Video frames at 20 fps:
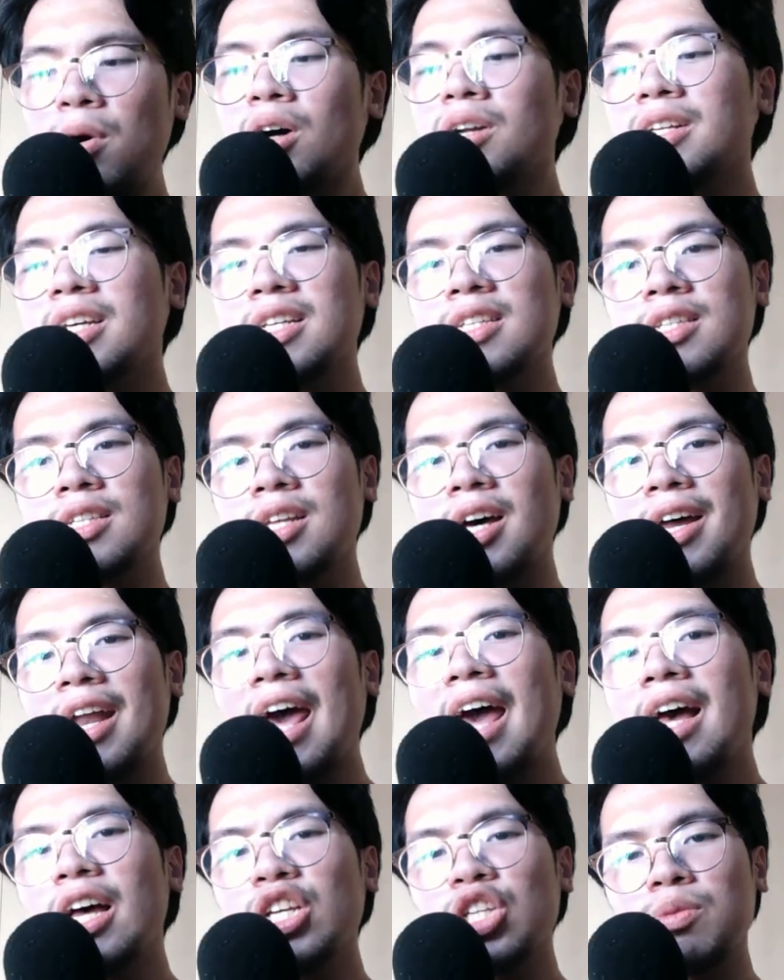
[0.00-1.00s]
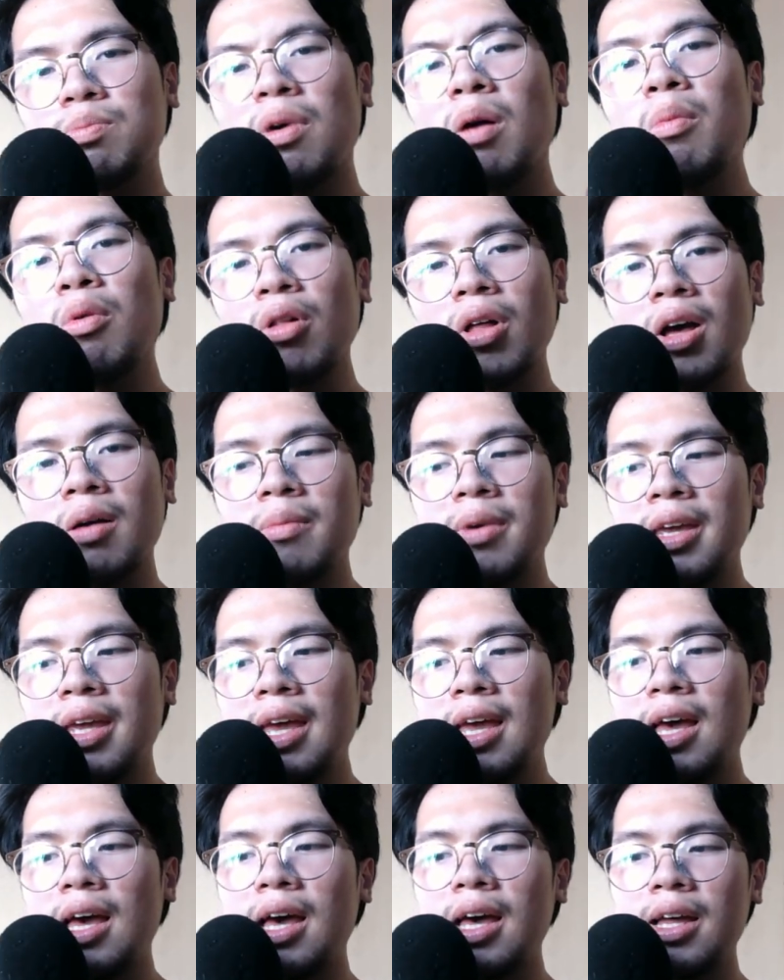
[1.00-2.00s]
But is not as
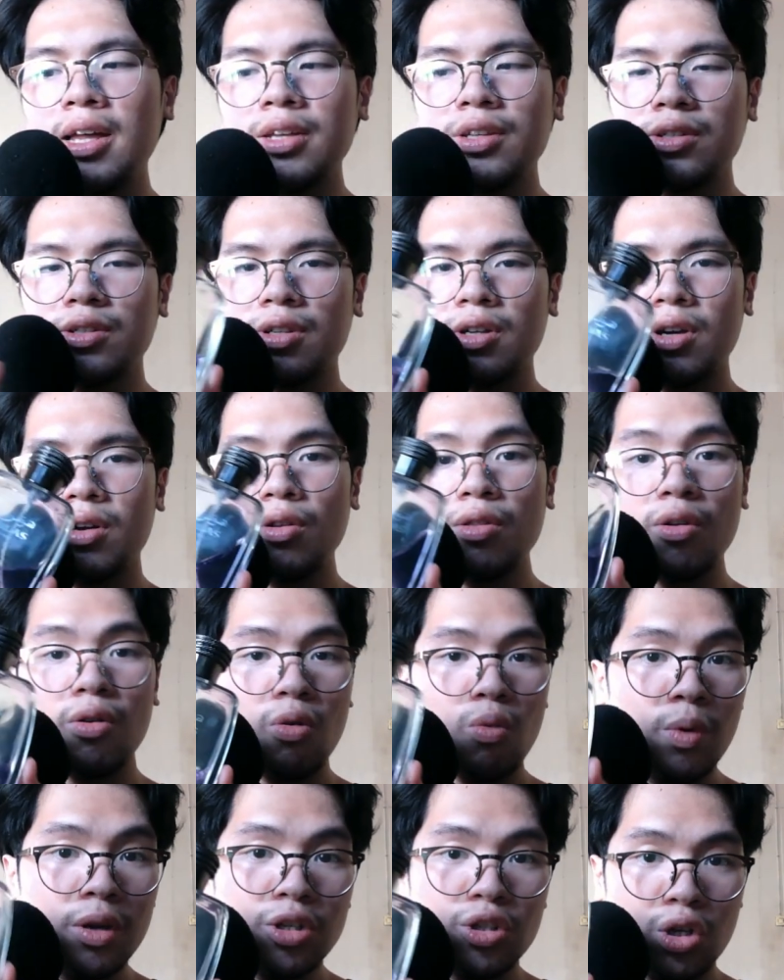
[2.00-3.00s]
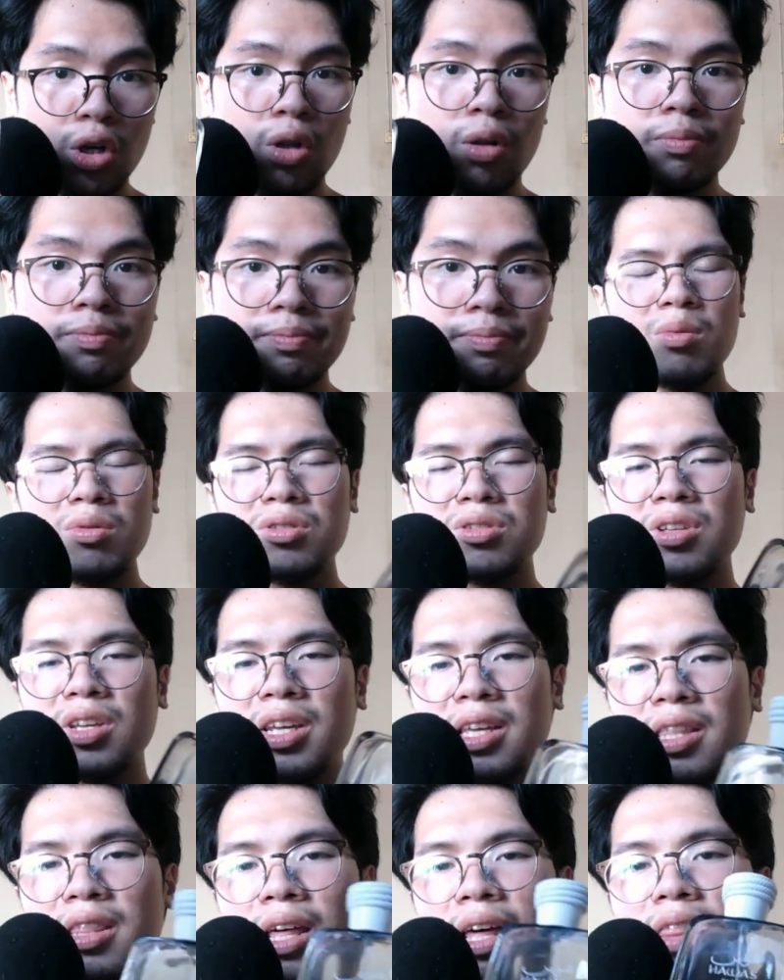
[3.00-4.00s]
bubblegummy as the original. I would
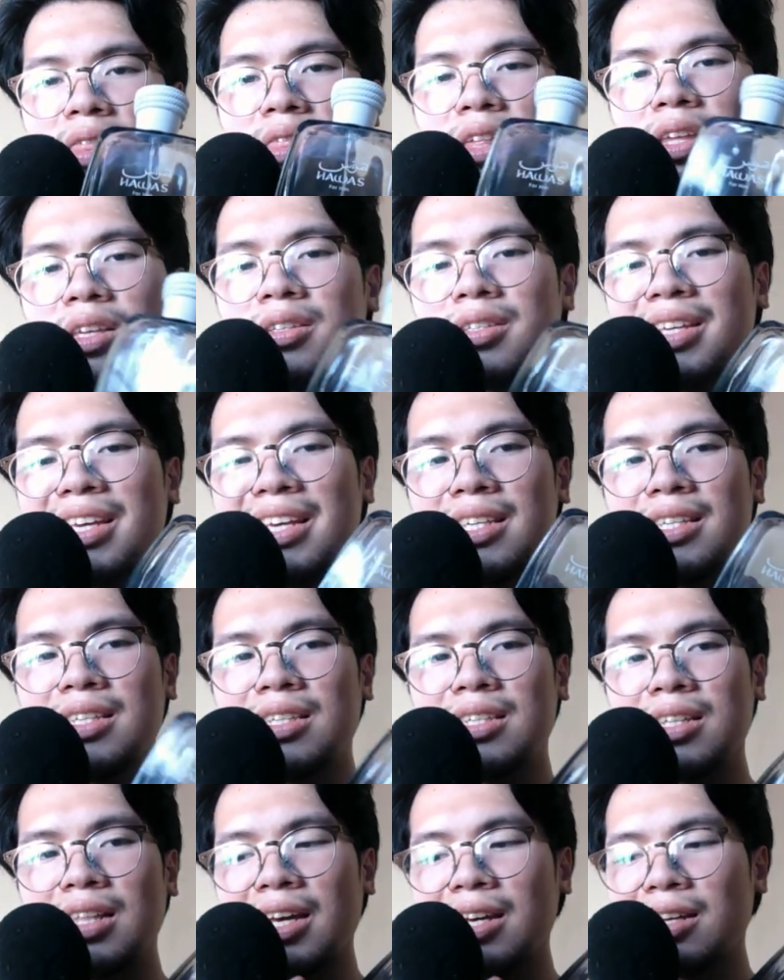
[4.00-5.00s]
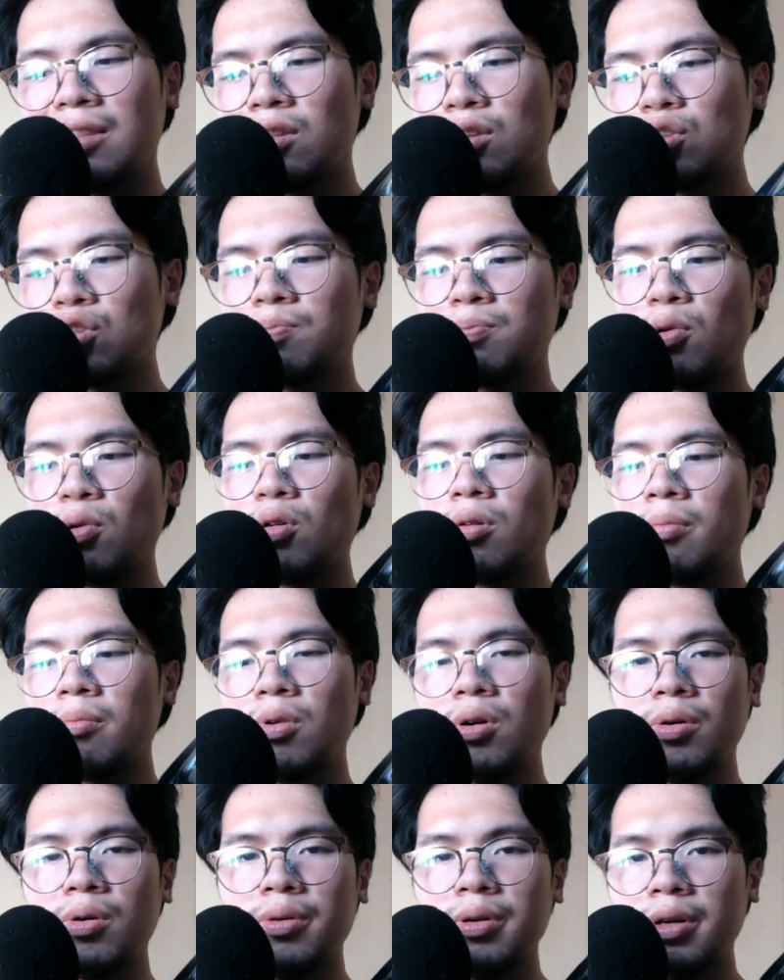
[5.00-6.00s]
say that this is like the sport
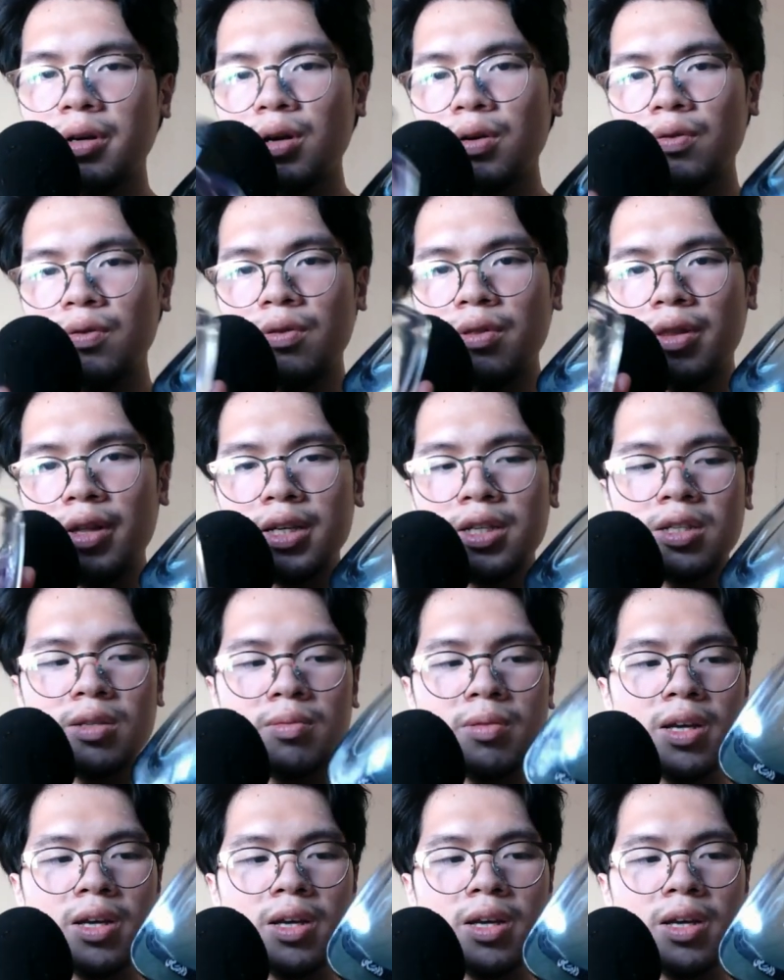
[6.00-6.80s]
mode of this.